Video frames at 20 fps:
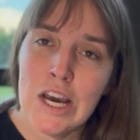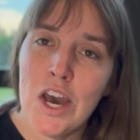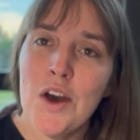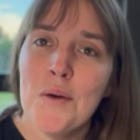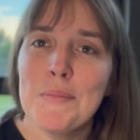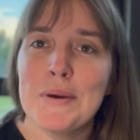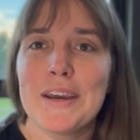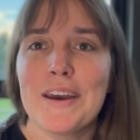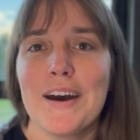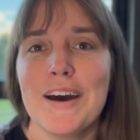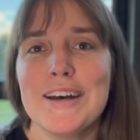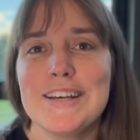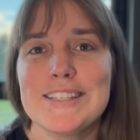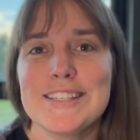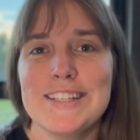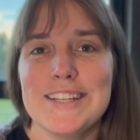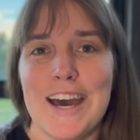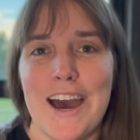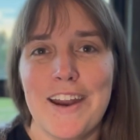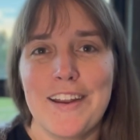because
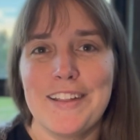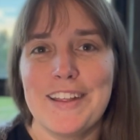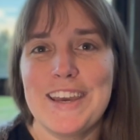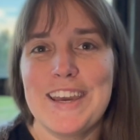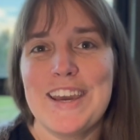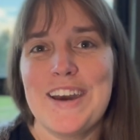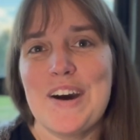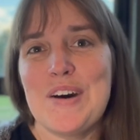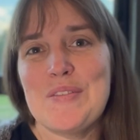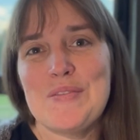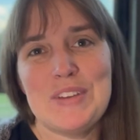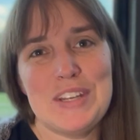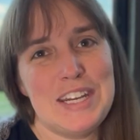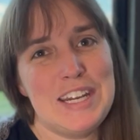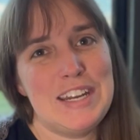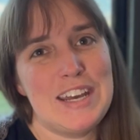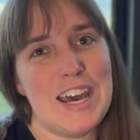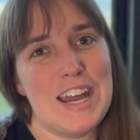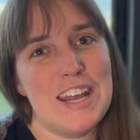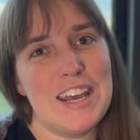Natalie of Knitty
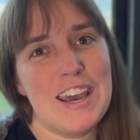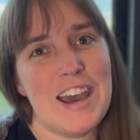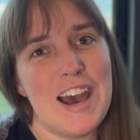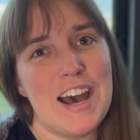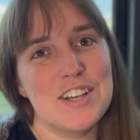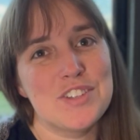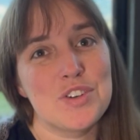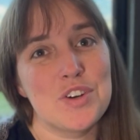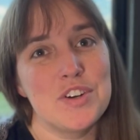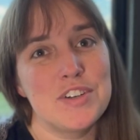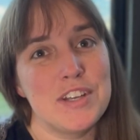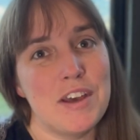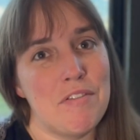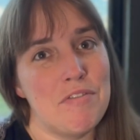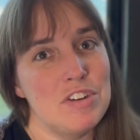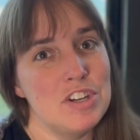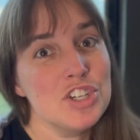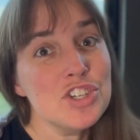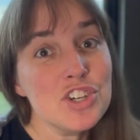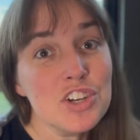Natty has her
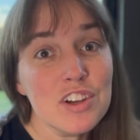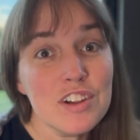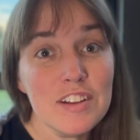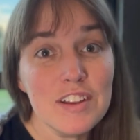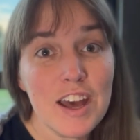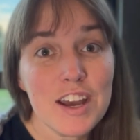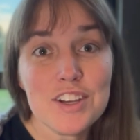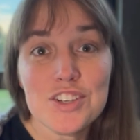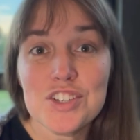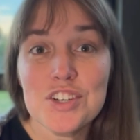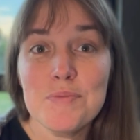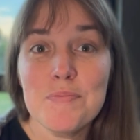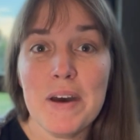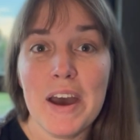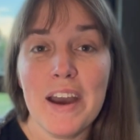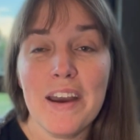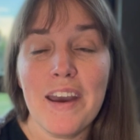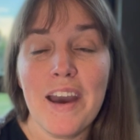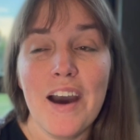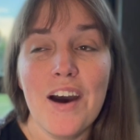definition collection
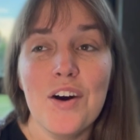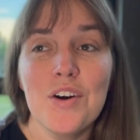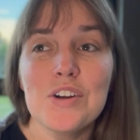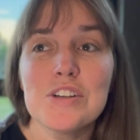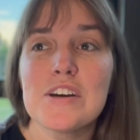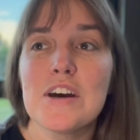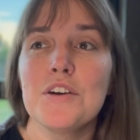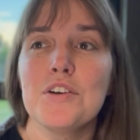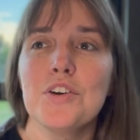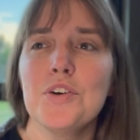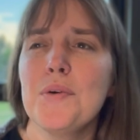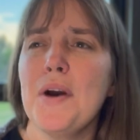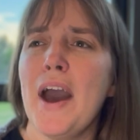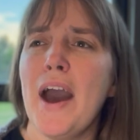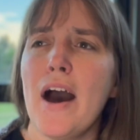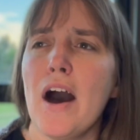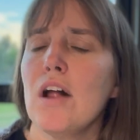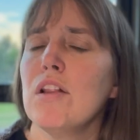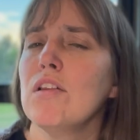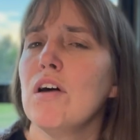back out. I don't know
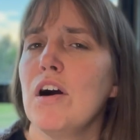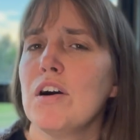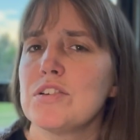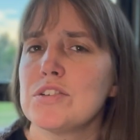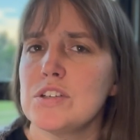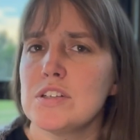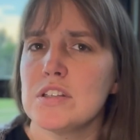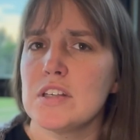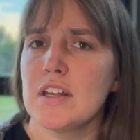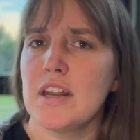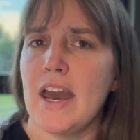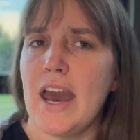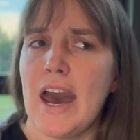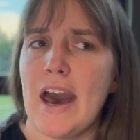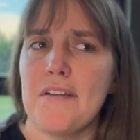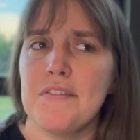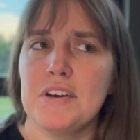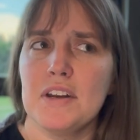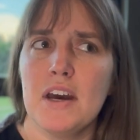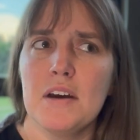how long she's going to
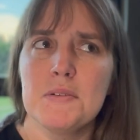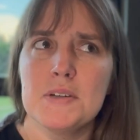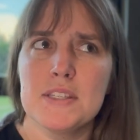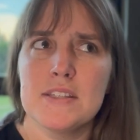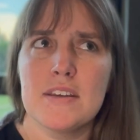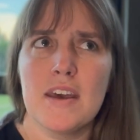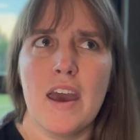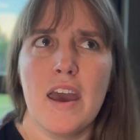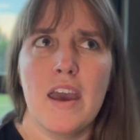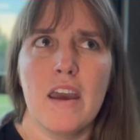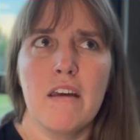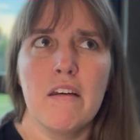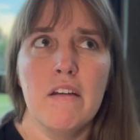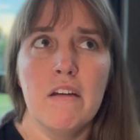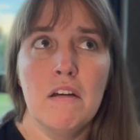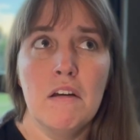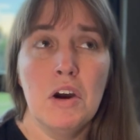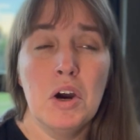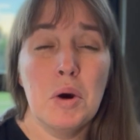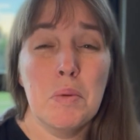have it. I would say
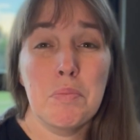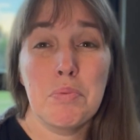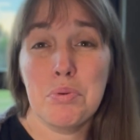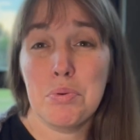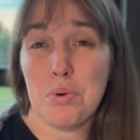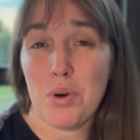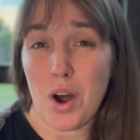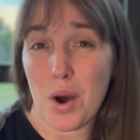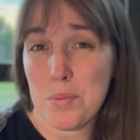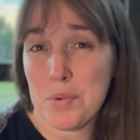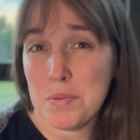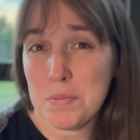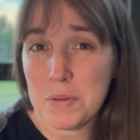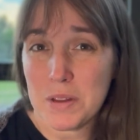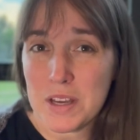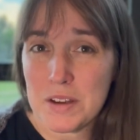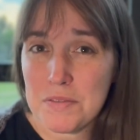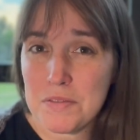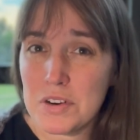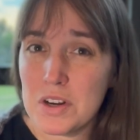
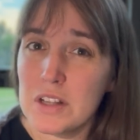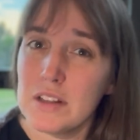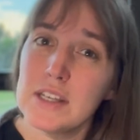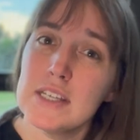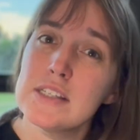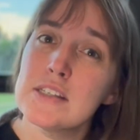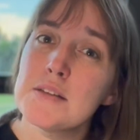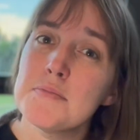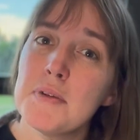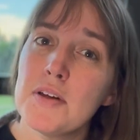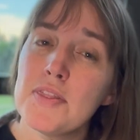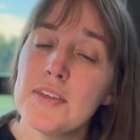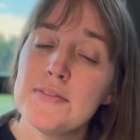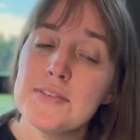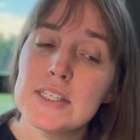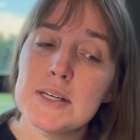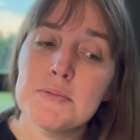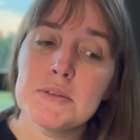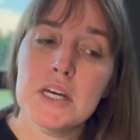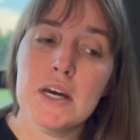probably for at least the month of
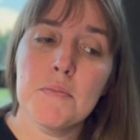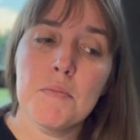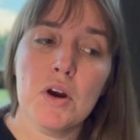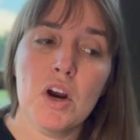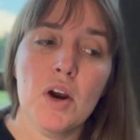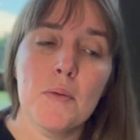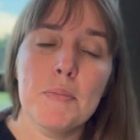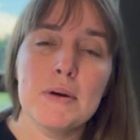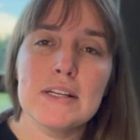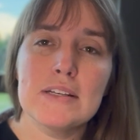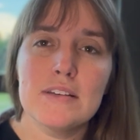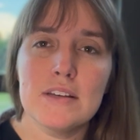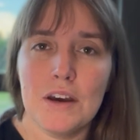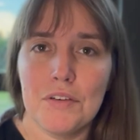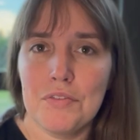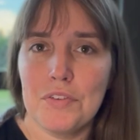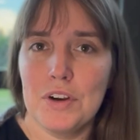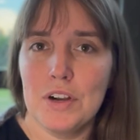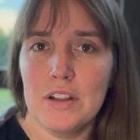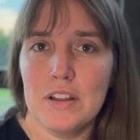September, but
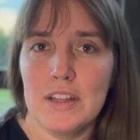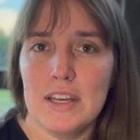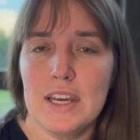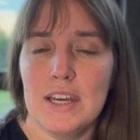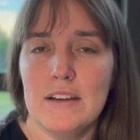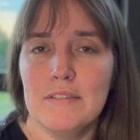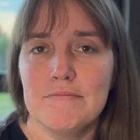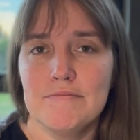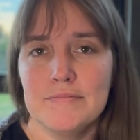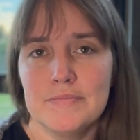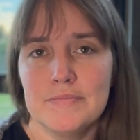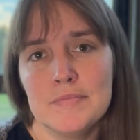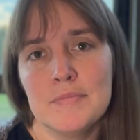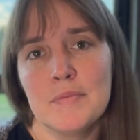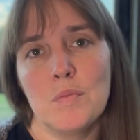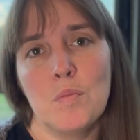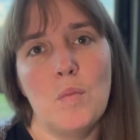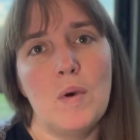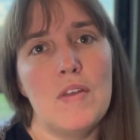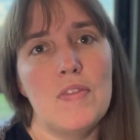definitely
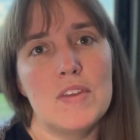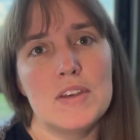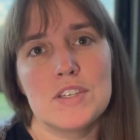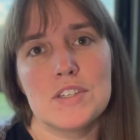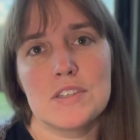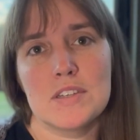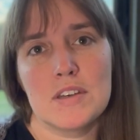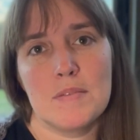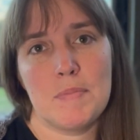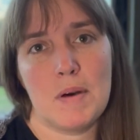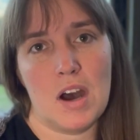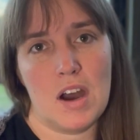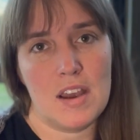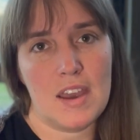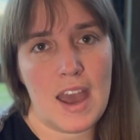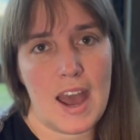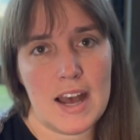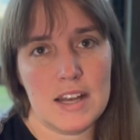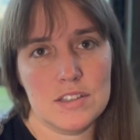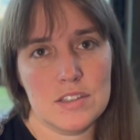when this
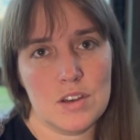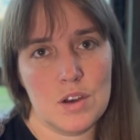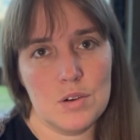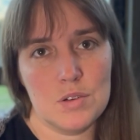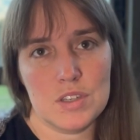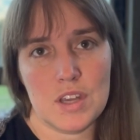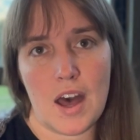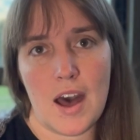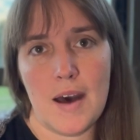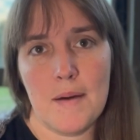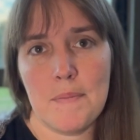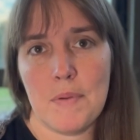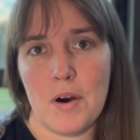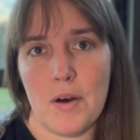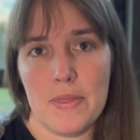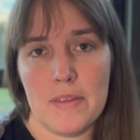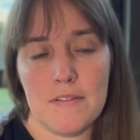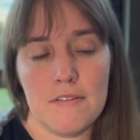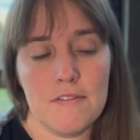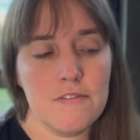podcast goes up on
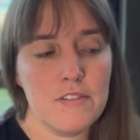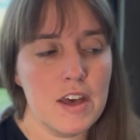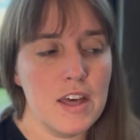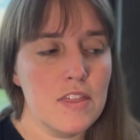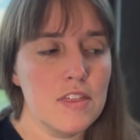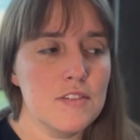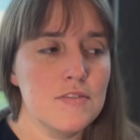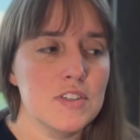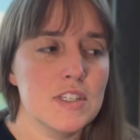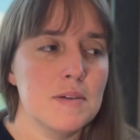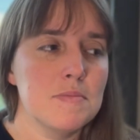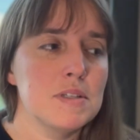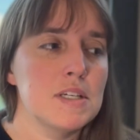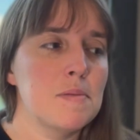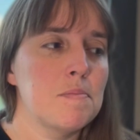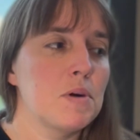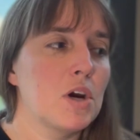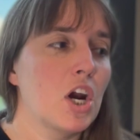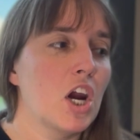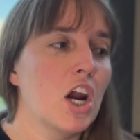the 5th of
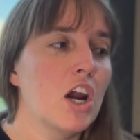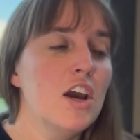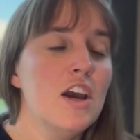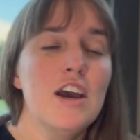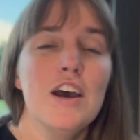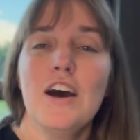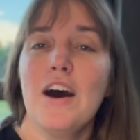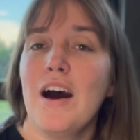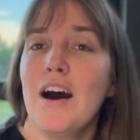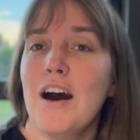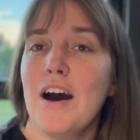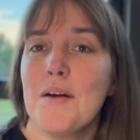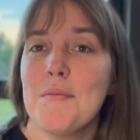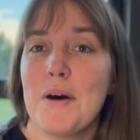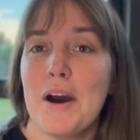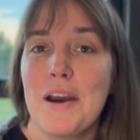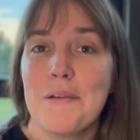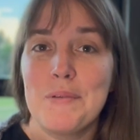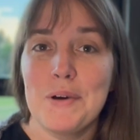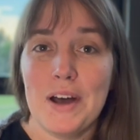September.
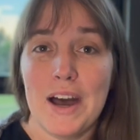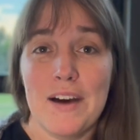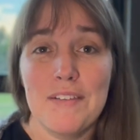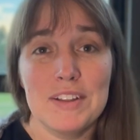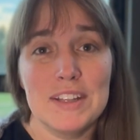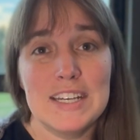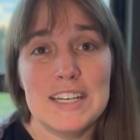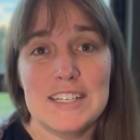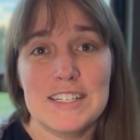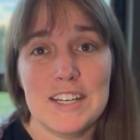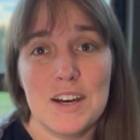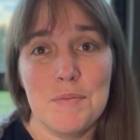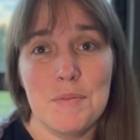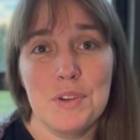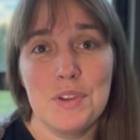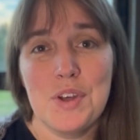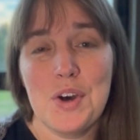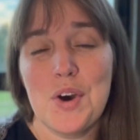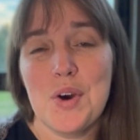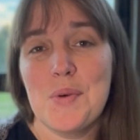I will have it linked down
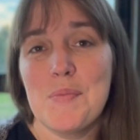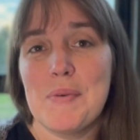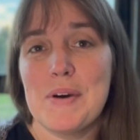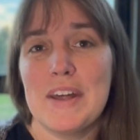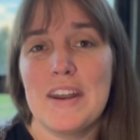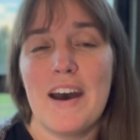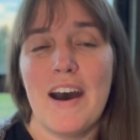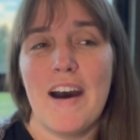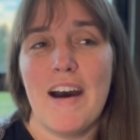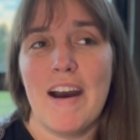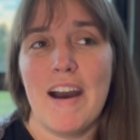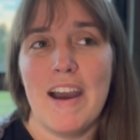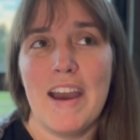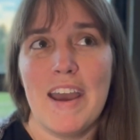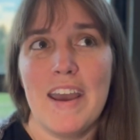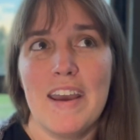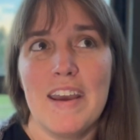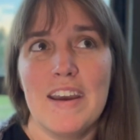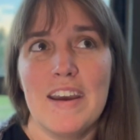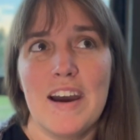below, but
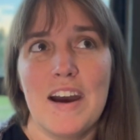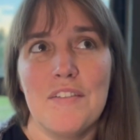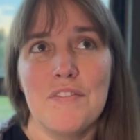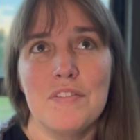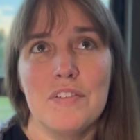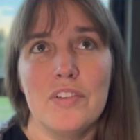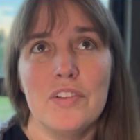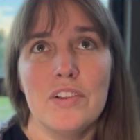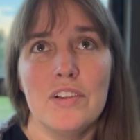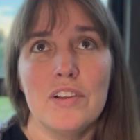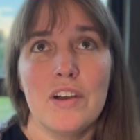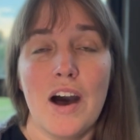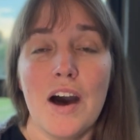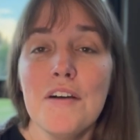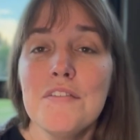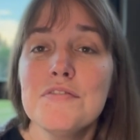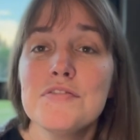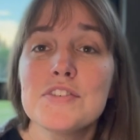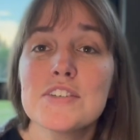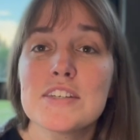I have
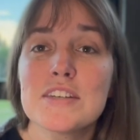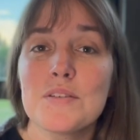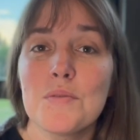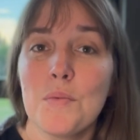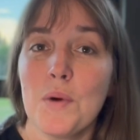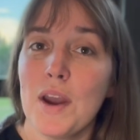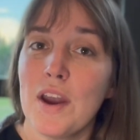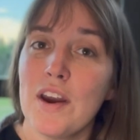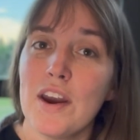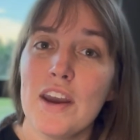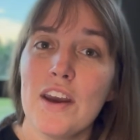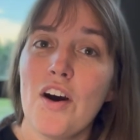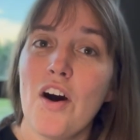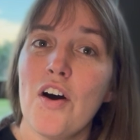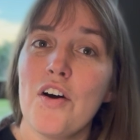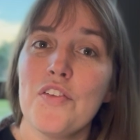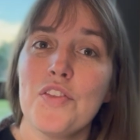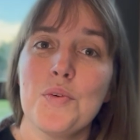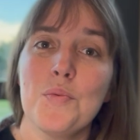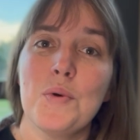loved wearing
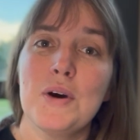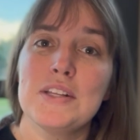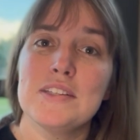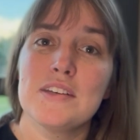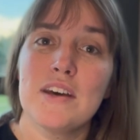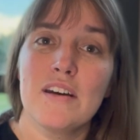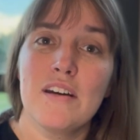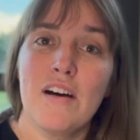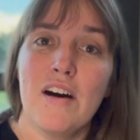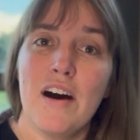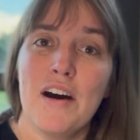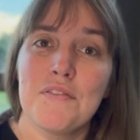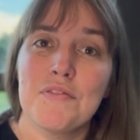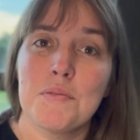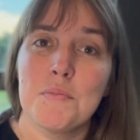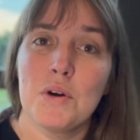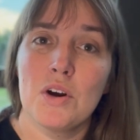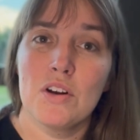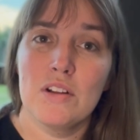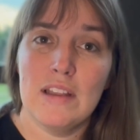all the ones I got from
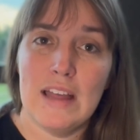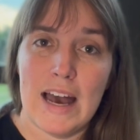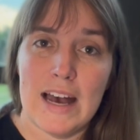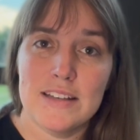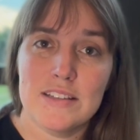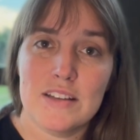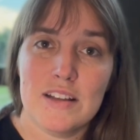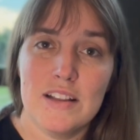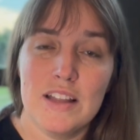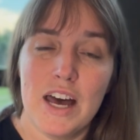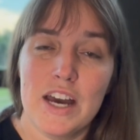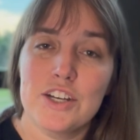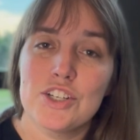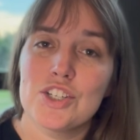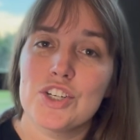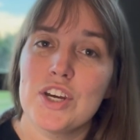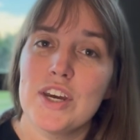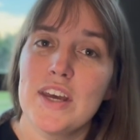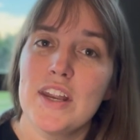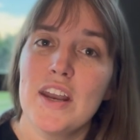her last
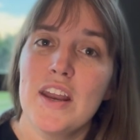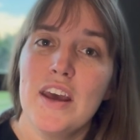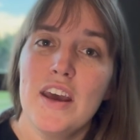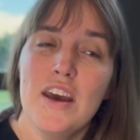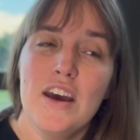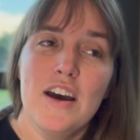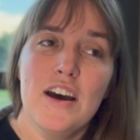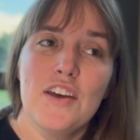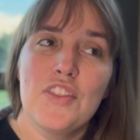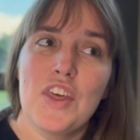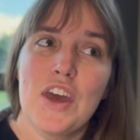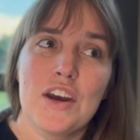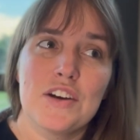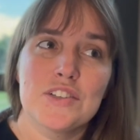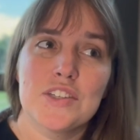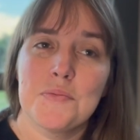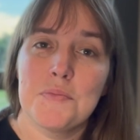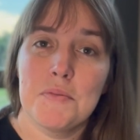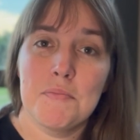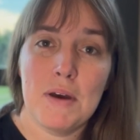collection. They are
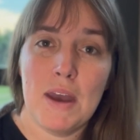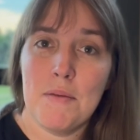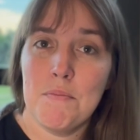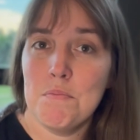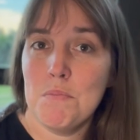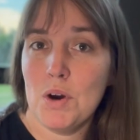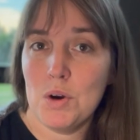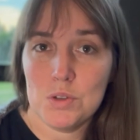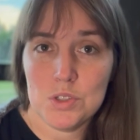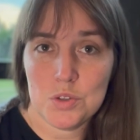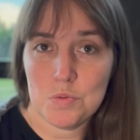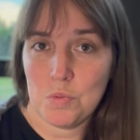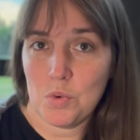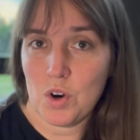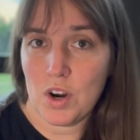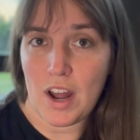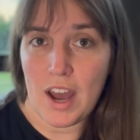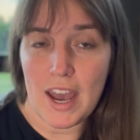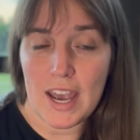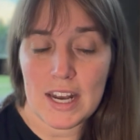some of my most
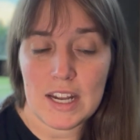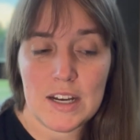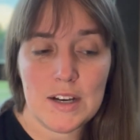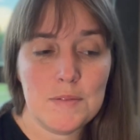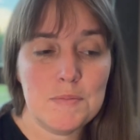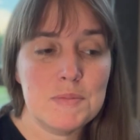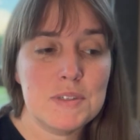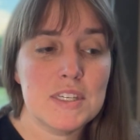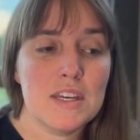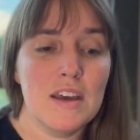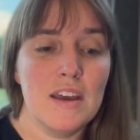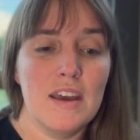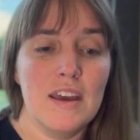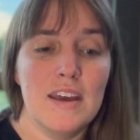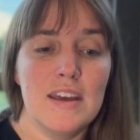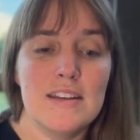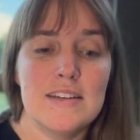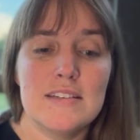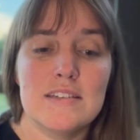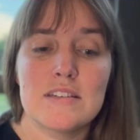worn items,
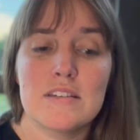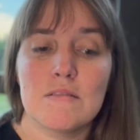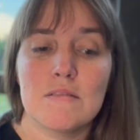and